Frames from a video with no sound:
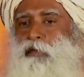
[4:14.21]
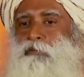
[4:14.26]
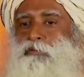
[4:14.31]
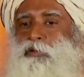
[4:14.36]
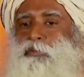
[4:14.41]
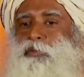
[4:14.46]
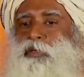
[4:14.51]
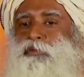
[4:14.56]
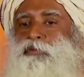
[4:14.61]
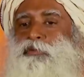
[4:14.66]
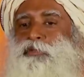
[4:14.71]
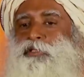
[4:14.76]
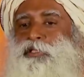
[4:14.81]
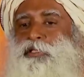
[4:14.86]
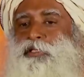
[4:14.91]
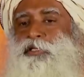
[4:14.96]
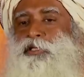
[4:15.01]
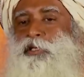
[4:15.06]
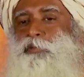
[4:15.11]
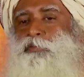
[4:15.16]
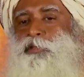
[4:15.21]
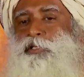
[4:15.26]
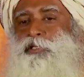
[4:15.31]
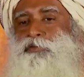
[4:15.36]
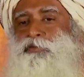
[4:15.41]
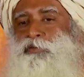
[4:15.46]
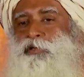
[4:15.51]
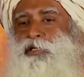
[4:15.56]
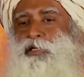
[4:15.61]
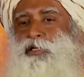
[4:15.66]
everybody would sit here
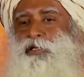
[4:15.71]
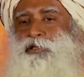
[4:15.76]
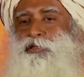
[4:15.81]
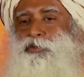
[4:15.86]
peacefully.